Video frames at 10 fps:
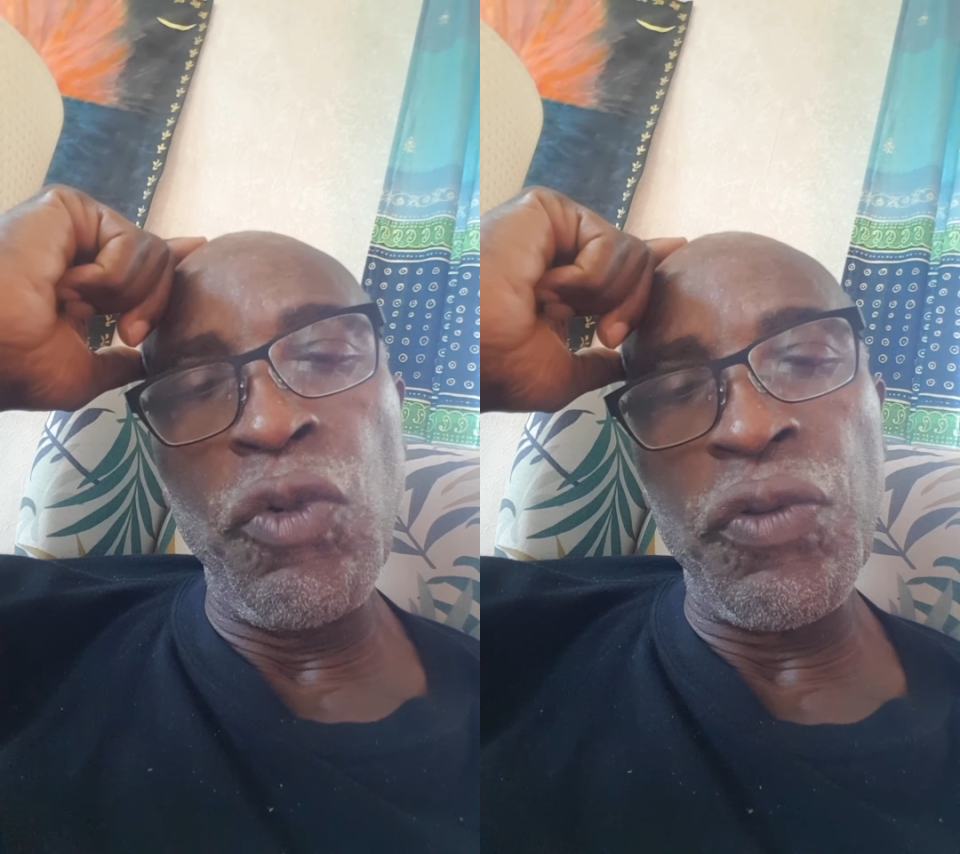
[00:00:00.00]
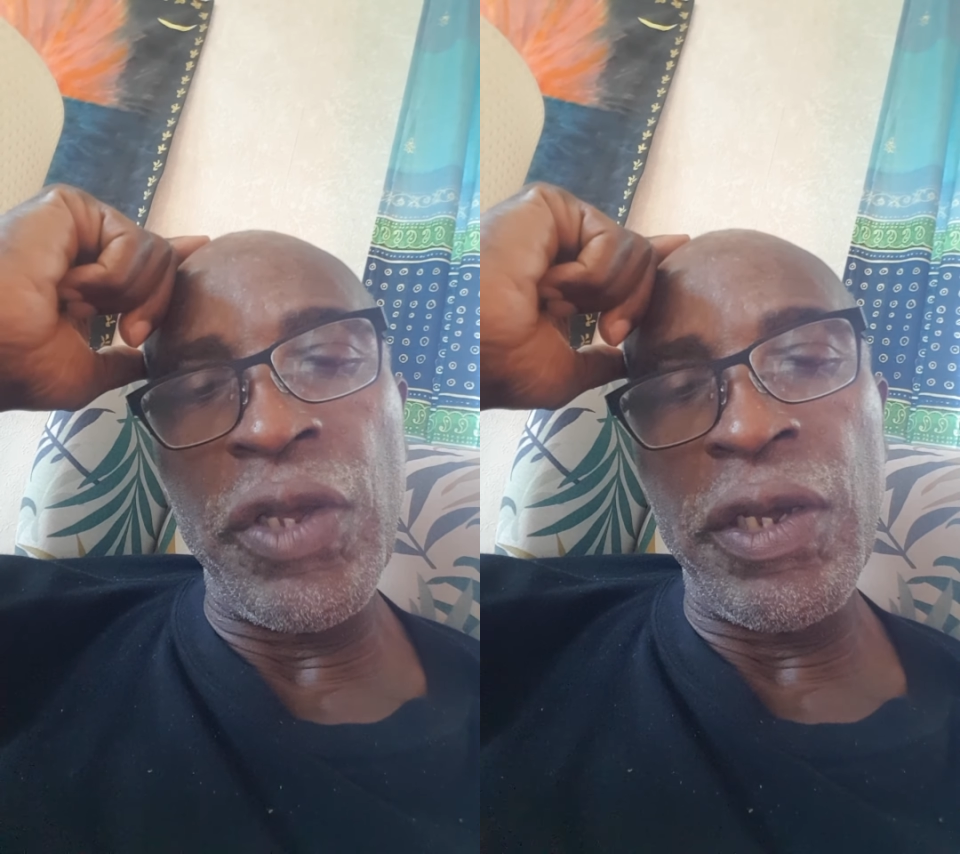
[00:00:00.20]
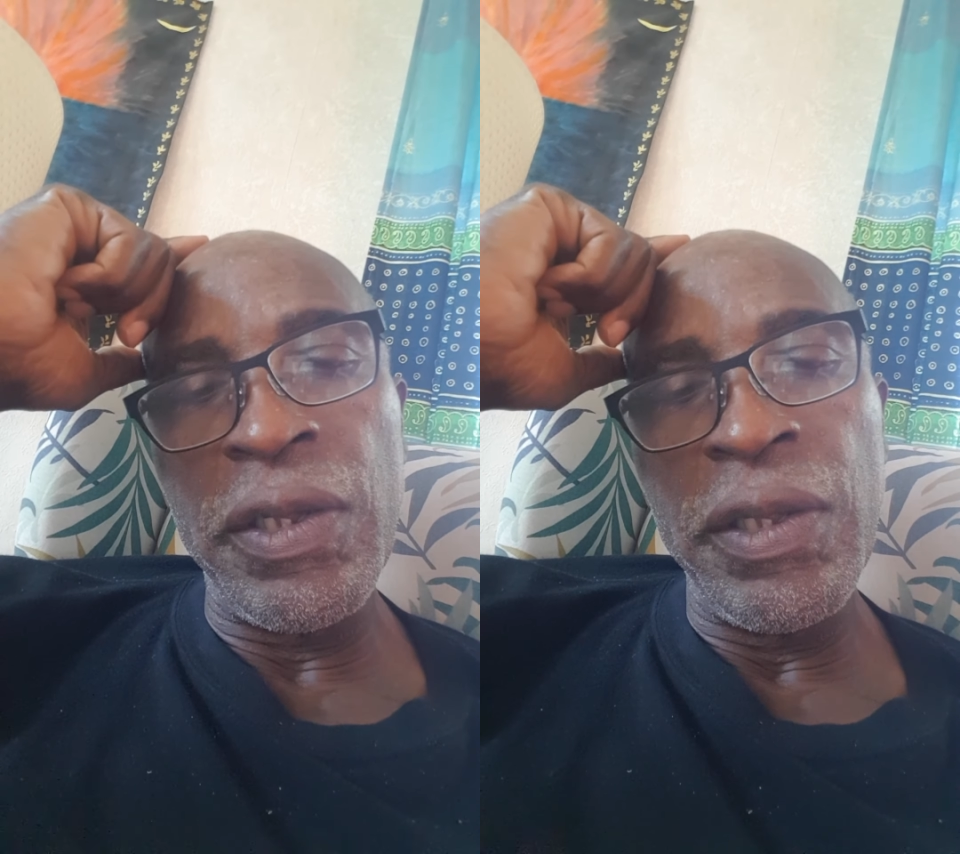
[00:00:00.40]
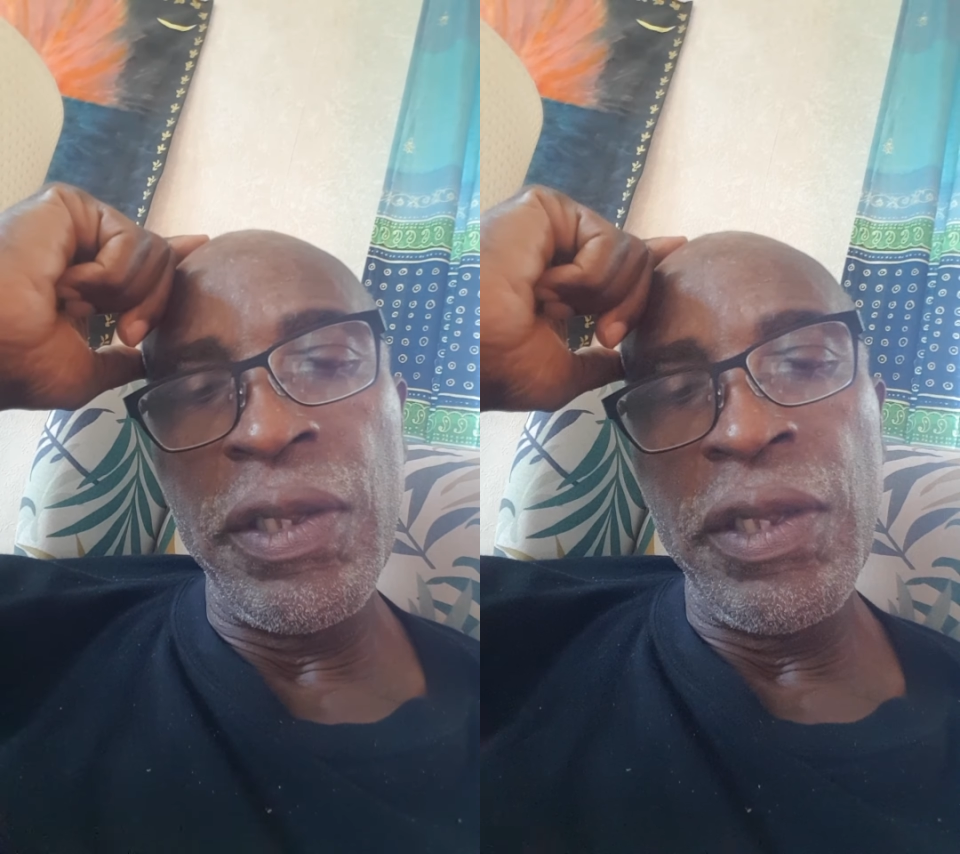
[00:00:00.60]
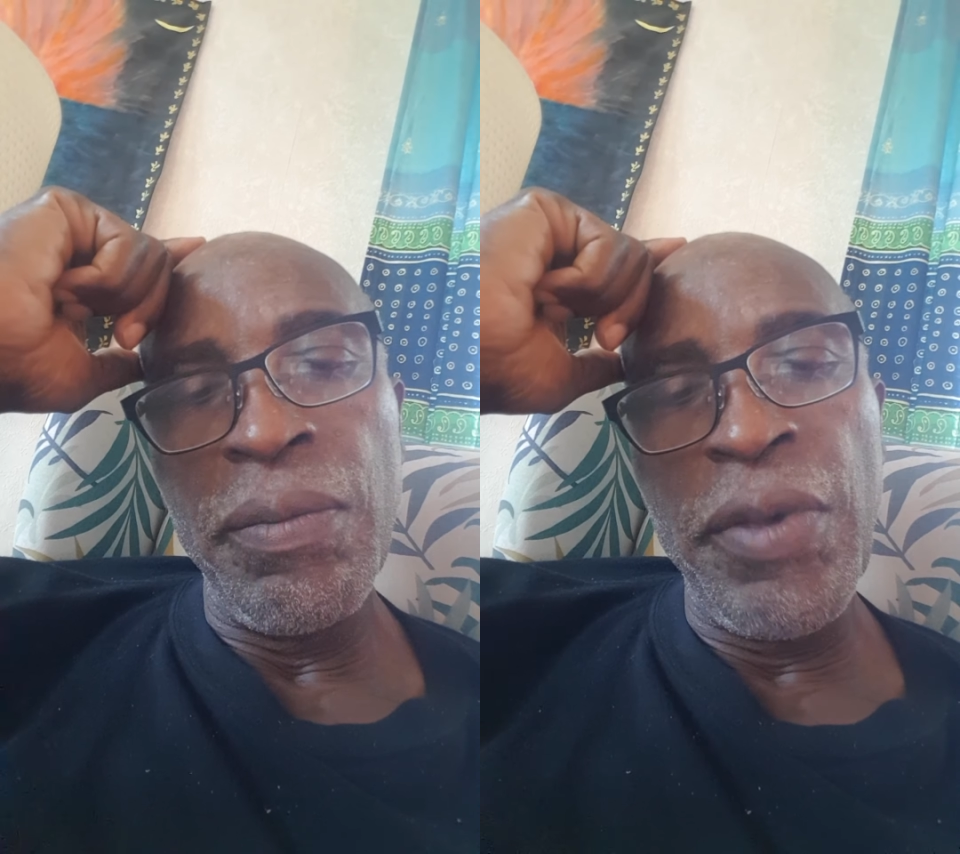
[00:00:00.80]
music
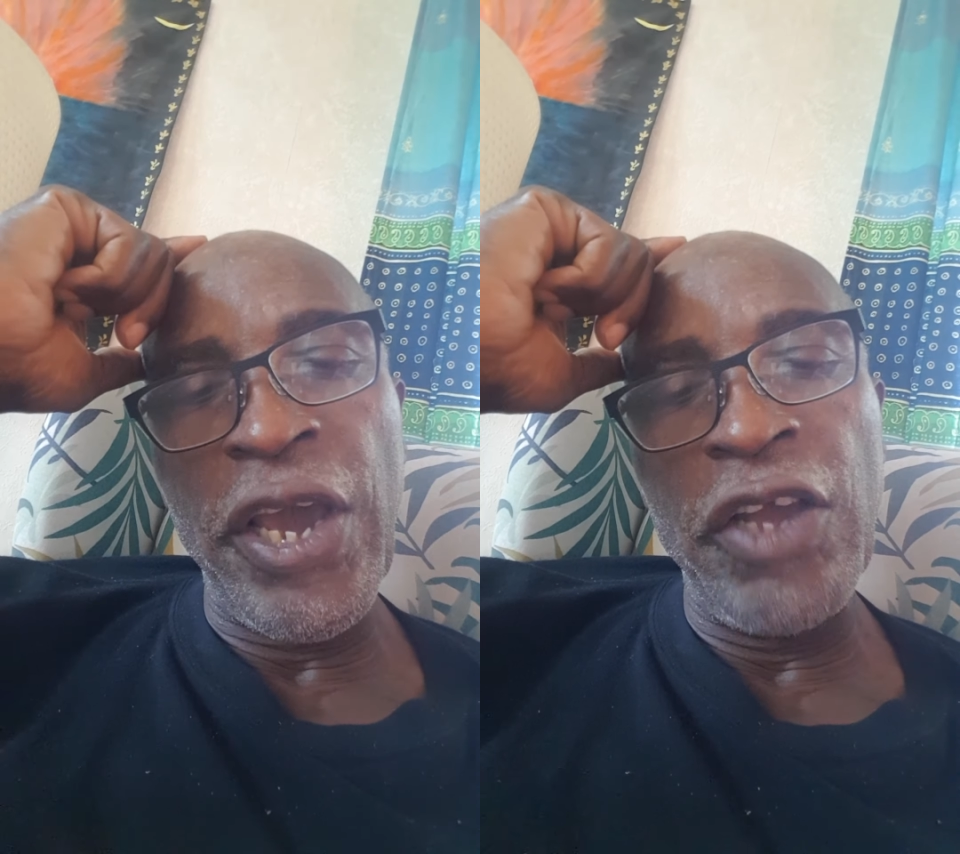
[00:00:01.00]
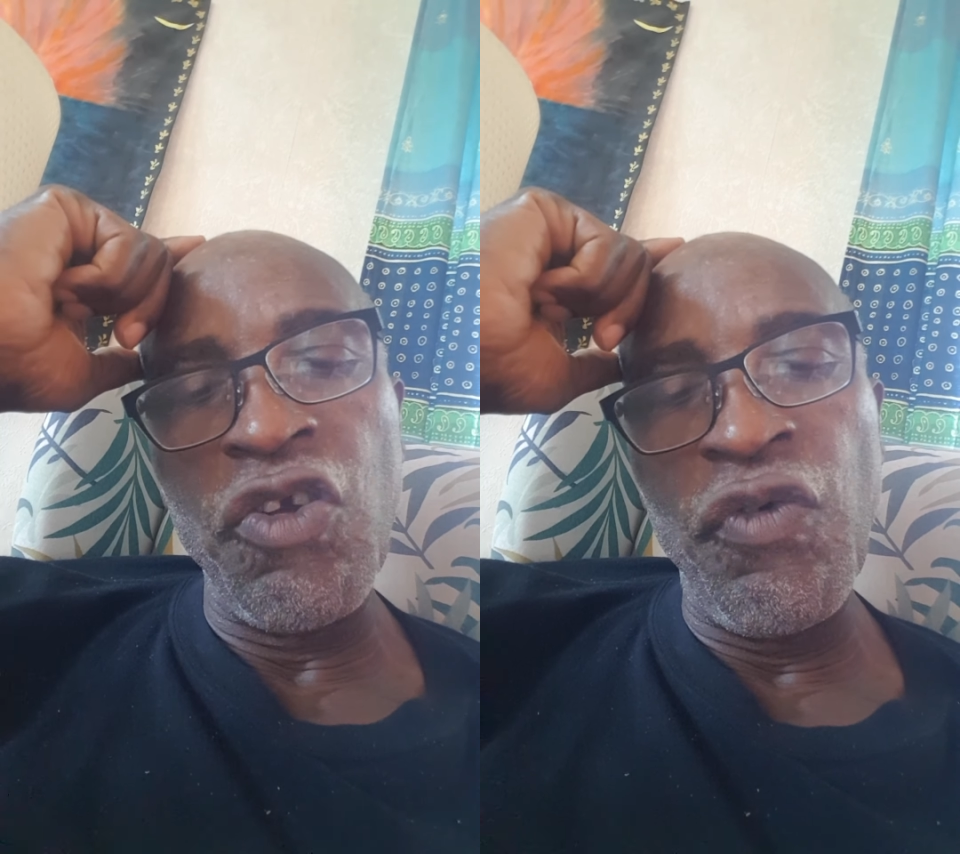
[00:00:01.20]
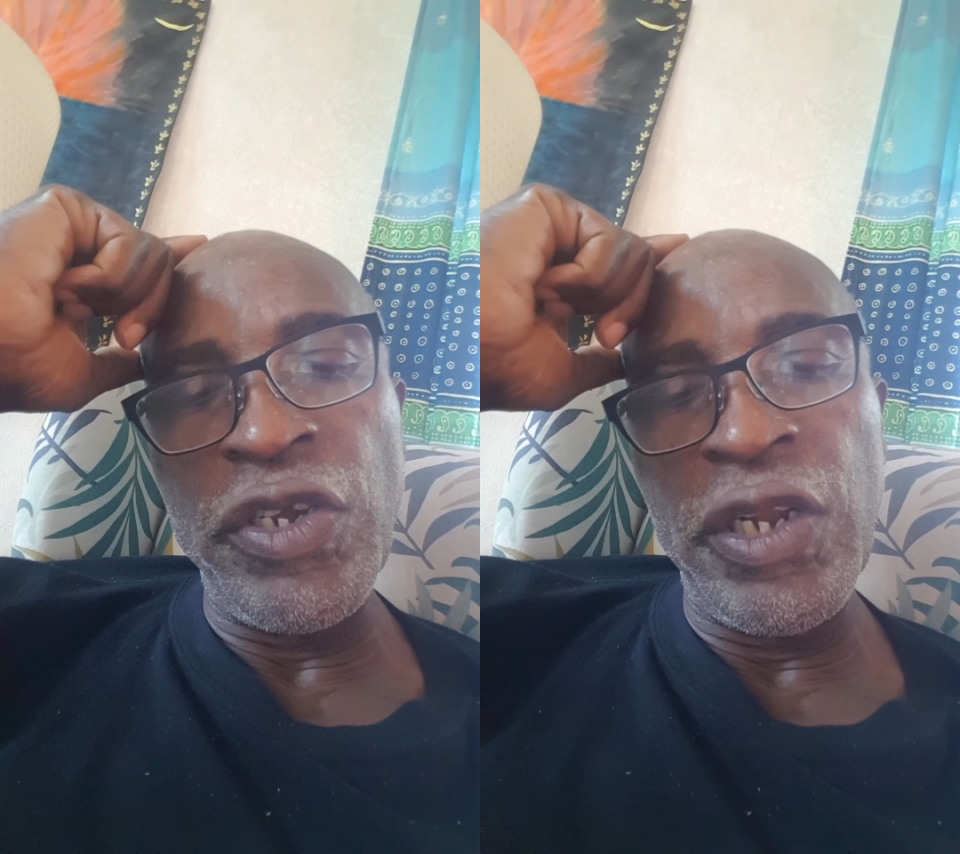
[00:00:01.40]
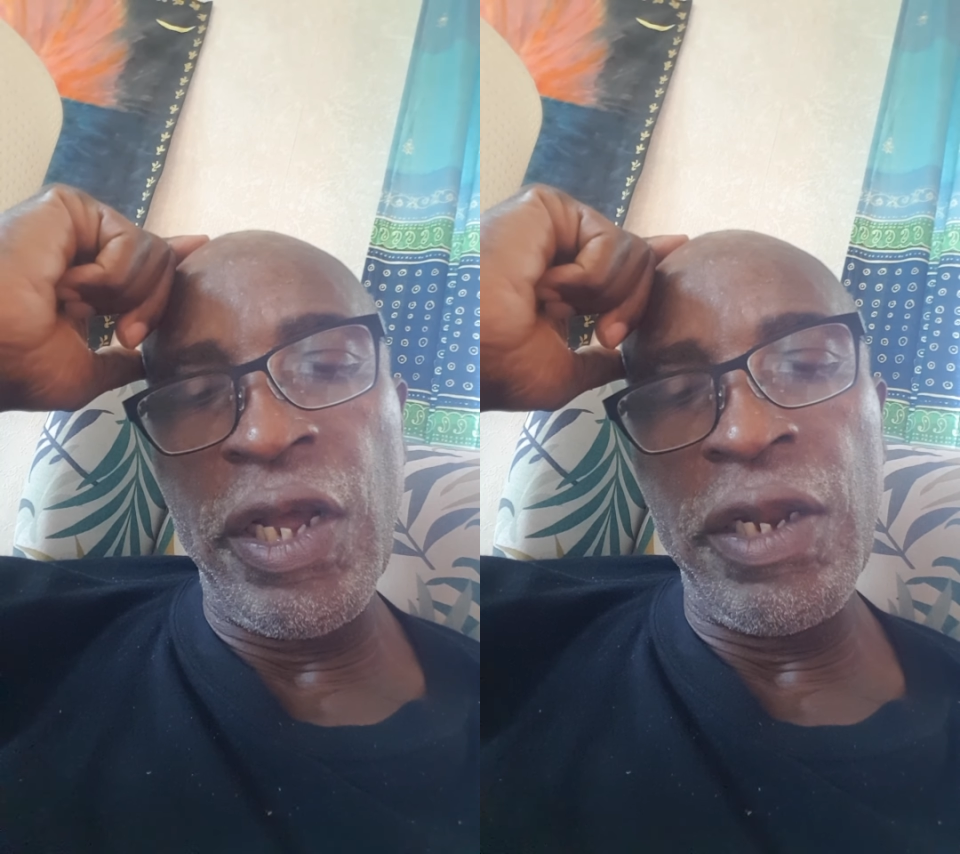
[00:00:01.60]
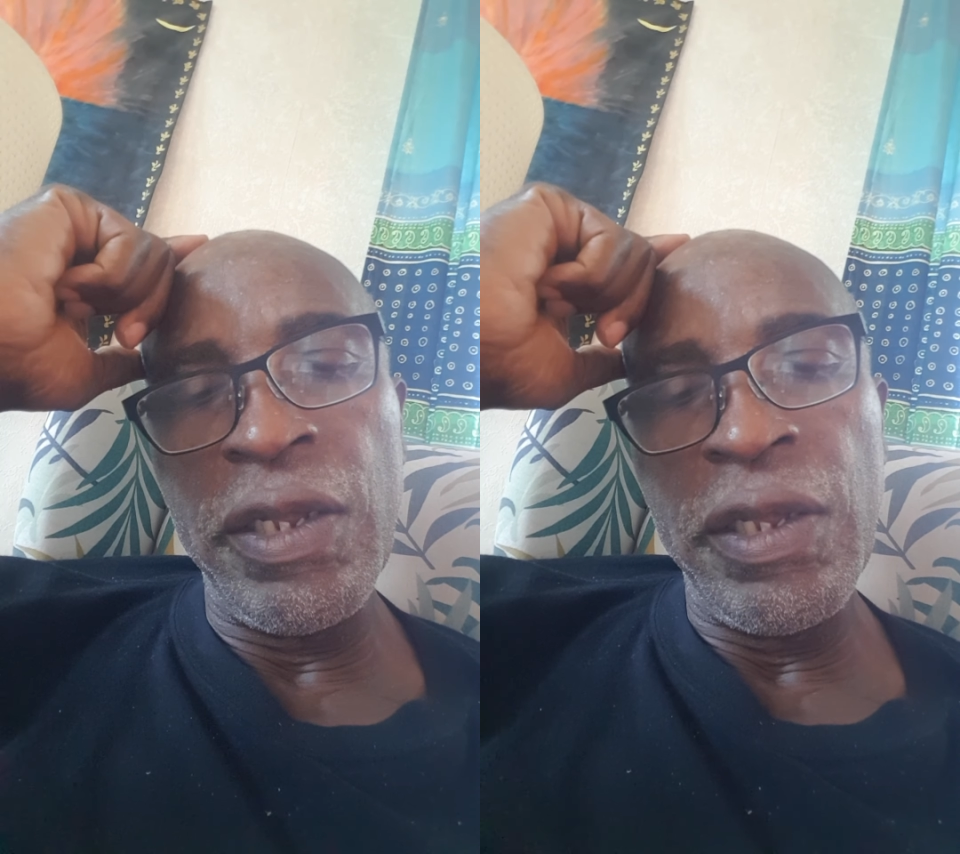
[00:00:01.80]
because it's original.